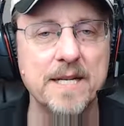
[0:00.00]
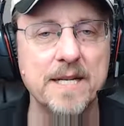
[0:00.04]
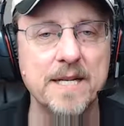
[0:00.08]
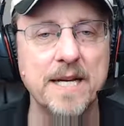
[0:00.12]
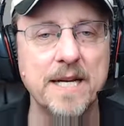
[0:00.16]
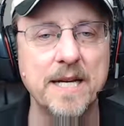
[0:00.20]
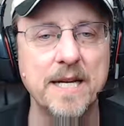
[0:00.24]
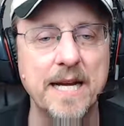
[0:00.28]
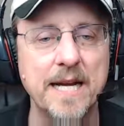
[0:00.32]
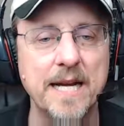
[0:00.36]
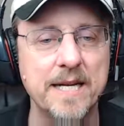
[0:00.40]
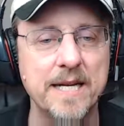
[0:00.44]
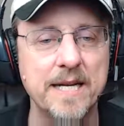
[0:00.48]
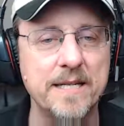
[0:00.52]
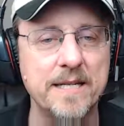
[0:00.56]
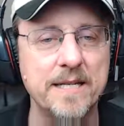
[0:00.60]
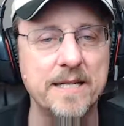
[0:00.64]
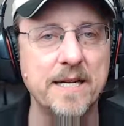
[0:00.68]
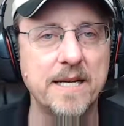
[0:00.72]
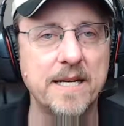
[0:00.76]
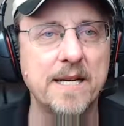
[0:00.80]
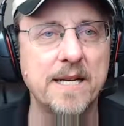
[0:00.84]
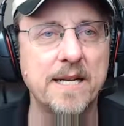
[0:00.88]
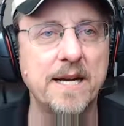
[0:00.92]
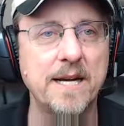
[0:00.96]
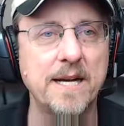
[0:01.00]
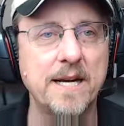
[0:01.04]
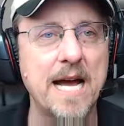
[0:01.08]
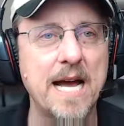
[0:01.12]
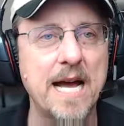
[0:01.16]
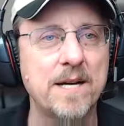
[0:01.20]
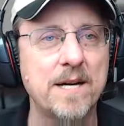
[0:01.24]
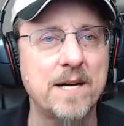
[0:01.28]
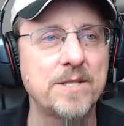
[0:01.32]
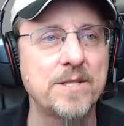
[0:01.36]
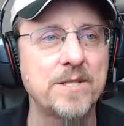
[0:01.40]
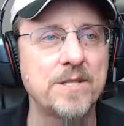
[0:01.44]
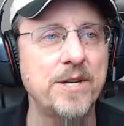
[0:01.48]
and
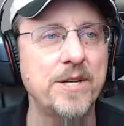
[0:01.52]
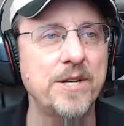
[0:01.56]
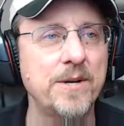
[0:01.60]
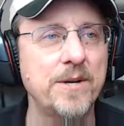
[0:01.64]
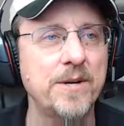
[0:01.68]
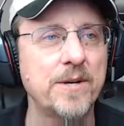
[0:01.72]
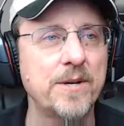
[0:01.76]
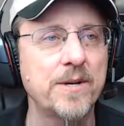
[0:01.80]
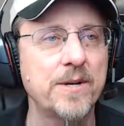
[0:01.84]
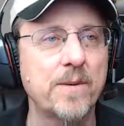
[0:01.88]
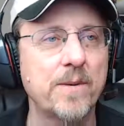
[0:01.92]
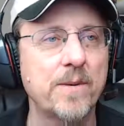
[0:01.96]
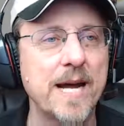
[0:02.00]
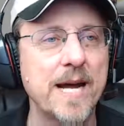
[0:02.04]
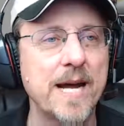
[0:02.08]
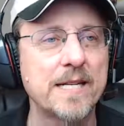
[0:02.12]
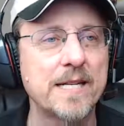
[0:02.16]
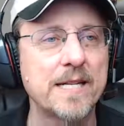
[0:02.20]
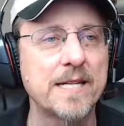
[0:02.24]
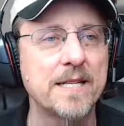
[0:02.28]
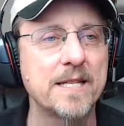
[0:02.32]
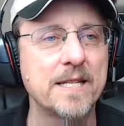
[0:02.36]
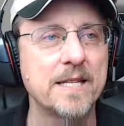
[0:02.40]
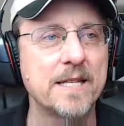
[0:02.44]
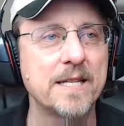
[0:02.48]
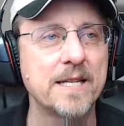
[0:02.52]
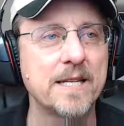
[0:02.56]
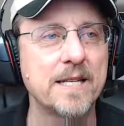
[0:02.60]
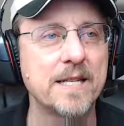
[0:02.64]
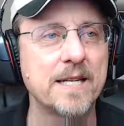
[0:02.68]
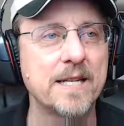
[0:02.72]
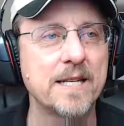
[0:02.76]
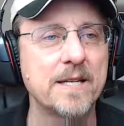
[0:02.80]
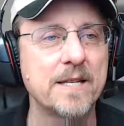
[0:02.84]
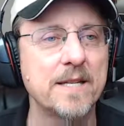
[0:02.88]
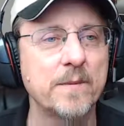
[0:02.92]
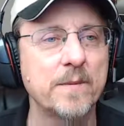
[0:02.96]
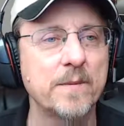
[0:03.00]
how to correct it.
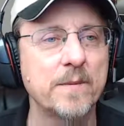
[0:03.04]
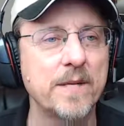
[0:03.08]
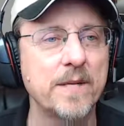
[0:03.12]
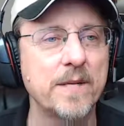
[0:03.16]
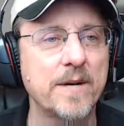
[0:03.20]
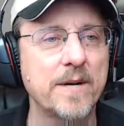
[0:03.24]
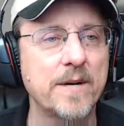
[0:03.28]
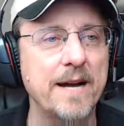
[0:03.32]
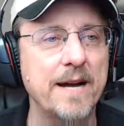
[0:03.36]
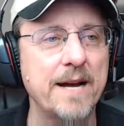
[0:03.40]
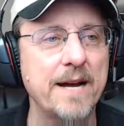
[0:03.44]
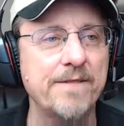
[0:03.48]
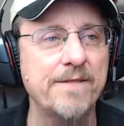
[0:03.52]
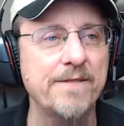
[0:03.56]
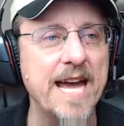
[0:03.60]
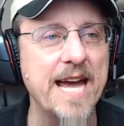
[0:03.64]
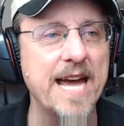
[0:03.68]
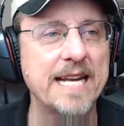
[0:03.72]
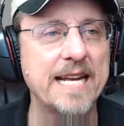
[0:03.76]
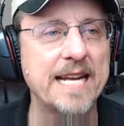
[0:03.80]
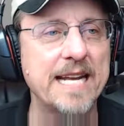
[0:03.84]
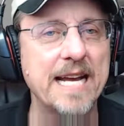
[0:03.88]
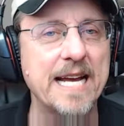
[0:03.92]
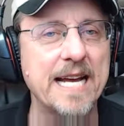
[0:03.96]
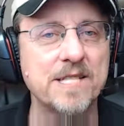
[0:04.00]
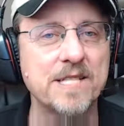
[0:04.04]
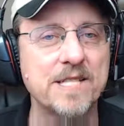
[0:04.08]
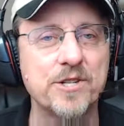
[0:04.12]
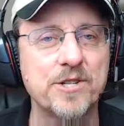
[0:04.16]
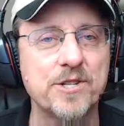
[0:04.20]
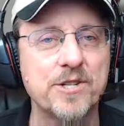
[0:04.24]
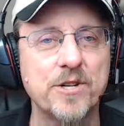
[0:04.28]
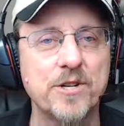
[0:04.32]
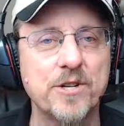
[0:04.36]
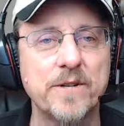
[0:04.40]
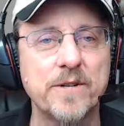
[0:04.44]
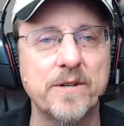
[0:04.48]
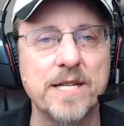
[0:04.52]
Then we will have that as a
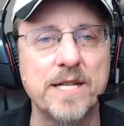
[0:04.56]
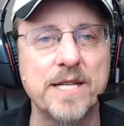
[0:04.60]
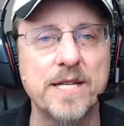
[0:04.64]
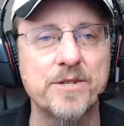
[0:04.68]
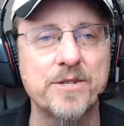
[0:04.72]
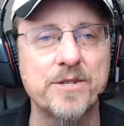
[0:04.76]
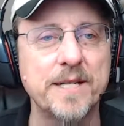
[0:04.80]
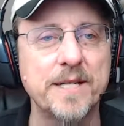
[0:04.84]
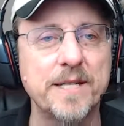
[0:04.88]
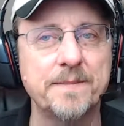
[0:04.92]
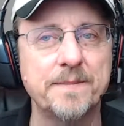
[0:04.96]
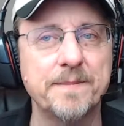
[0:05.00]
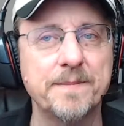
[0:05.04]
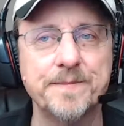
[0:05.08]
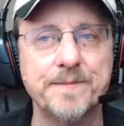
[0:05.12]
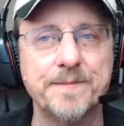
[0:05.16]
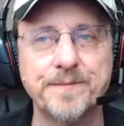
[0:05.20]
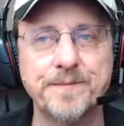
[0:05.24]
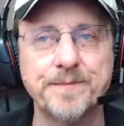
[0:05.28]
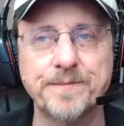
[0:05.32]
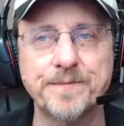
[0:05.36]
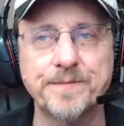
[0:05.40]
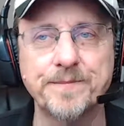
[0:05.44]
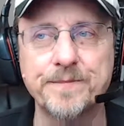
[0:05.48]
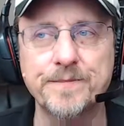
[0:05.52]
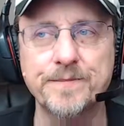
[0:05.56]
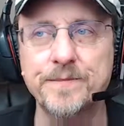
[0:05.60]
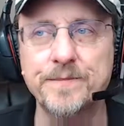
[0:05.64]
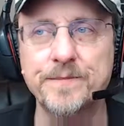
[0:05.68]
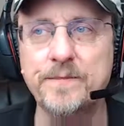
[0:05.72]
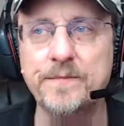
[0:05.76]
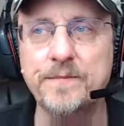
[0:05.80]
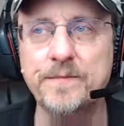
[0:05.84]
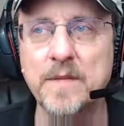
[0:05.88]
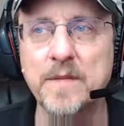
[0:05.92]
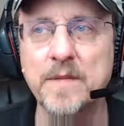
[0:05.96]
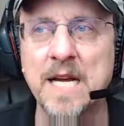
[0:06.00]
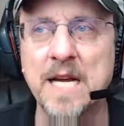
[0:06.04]
journal entry.
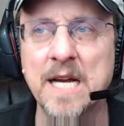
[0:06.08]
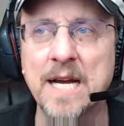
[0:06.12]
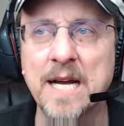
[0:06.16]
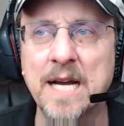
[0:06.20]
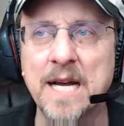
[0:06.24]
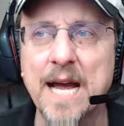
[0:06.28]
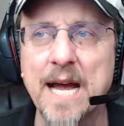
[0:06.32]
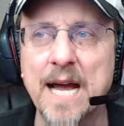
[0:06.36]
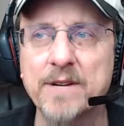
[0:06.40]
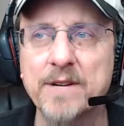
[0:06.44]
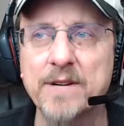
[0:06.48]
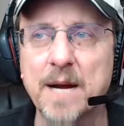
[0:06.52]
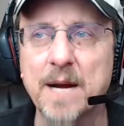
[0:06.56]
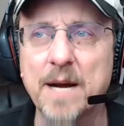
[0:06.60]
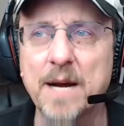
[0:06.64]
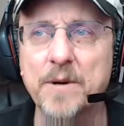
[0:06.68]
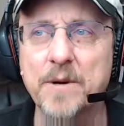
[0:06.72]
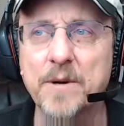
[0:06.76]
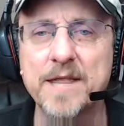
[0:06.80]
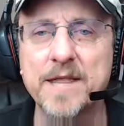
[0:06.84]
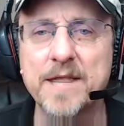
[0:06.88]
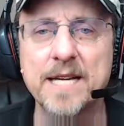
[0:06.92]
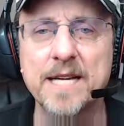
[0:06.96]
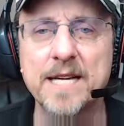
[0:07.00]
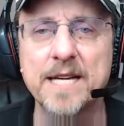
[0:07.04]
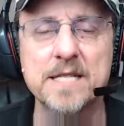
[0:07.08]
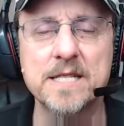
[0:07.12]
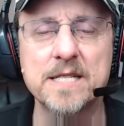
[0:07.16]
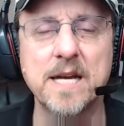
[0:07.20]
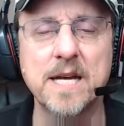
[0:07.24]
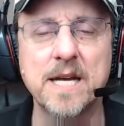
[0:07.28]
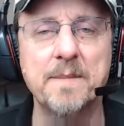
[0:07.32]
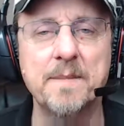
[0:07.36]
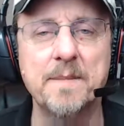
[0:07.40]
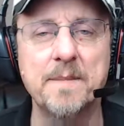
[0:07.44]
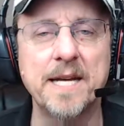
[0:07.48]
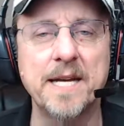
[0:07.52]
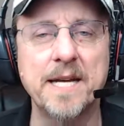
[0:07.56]
I have a couple of things
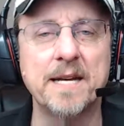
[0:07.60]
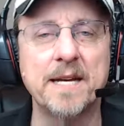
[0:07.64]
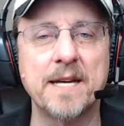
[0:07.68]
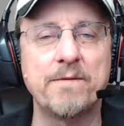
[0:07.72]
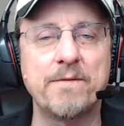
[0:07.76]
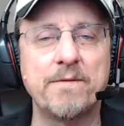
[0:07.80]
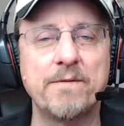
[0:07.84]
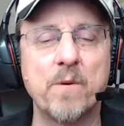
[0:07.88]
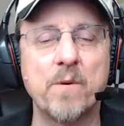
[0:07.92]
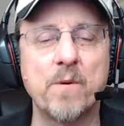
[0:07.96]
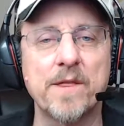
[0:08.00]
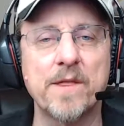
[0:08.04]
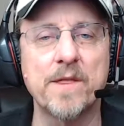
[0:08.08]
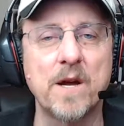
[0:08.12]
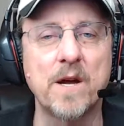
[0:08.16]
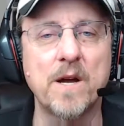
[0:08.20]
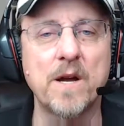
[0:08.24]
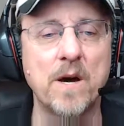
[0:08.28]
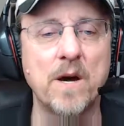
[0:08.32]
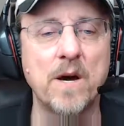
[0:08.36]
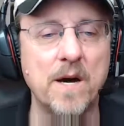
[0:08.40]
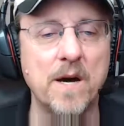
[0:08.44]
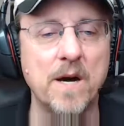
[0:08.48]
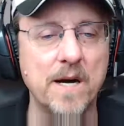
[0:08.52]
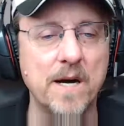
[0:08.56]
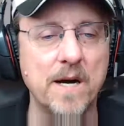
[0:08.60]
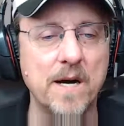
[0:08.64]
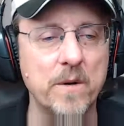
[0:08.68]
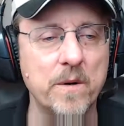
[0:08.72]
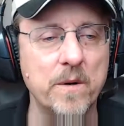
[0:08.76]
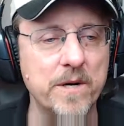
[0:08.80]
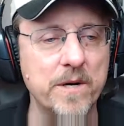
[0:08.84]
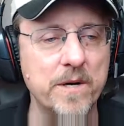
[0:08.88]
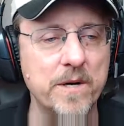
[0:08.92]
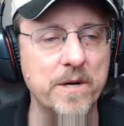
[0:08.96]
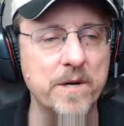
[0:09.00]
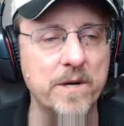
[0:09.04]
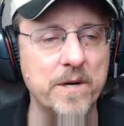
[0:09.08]
coming for the car. I
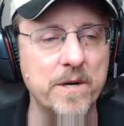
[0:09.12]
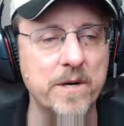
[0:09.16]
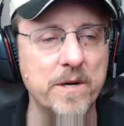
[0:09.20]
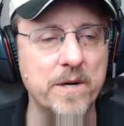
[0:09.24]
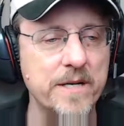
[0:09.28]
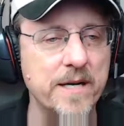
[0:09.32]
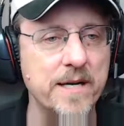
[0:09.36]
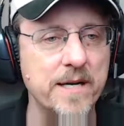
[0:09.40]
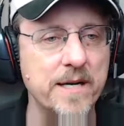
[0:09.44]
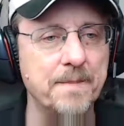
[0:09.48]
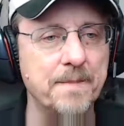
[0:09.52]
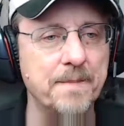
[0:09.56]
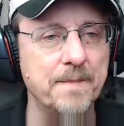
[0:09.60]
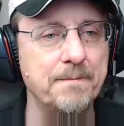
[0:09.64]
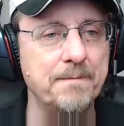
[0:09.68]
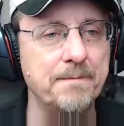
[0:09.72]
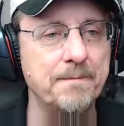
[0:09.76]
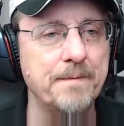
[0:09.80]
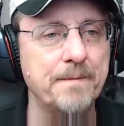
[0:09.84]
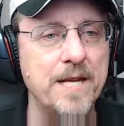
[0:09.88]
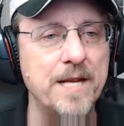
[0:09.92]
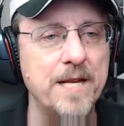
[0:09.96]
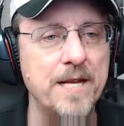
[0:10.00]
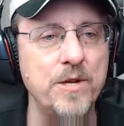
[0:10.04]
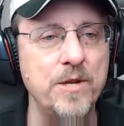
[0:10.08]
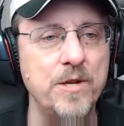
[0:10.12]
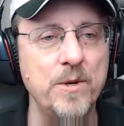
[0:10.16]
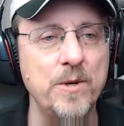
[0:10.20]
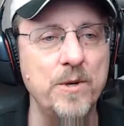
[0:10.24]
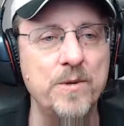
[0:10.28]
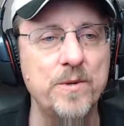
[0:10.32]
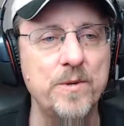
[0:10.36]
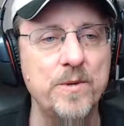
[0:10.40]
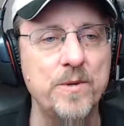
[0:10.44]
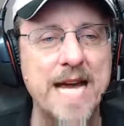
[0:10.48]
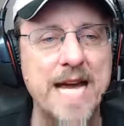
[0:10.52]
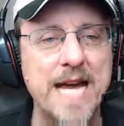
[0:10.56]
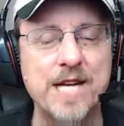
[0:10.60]
ordered a
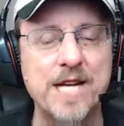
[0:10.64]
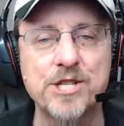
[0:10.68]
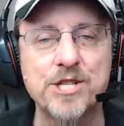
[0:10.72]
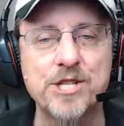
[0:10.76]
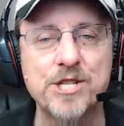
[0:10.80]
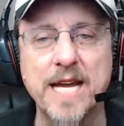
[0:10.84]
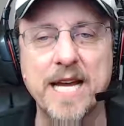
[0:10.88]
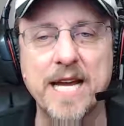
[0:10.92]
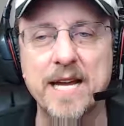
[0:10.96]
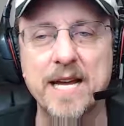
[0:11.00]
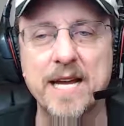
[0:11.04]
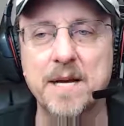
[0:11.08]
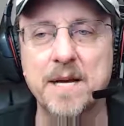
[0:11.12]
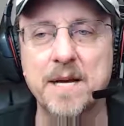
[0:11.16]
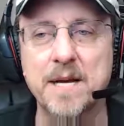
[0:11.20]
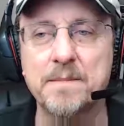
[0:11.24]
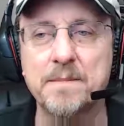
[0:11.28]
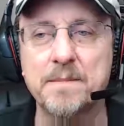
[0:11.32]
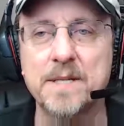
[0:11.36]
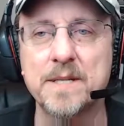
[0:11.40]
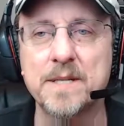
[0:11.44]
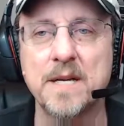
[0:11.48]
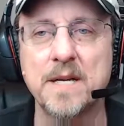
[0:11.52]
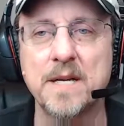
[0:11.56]
new dash cam,